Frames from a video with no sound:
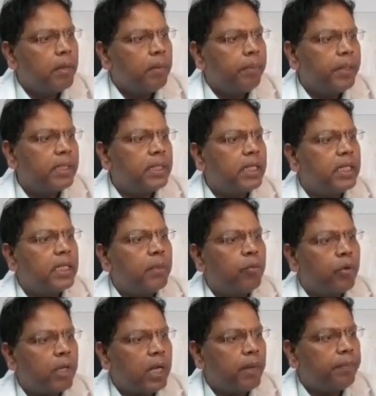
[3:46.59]
Patient
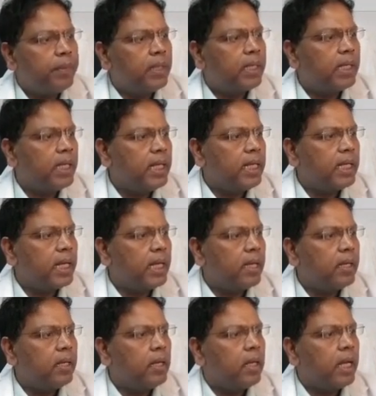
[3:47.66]
demographic,
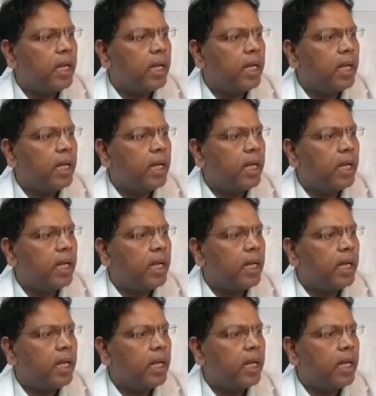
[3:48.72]
clinical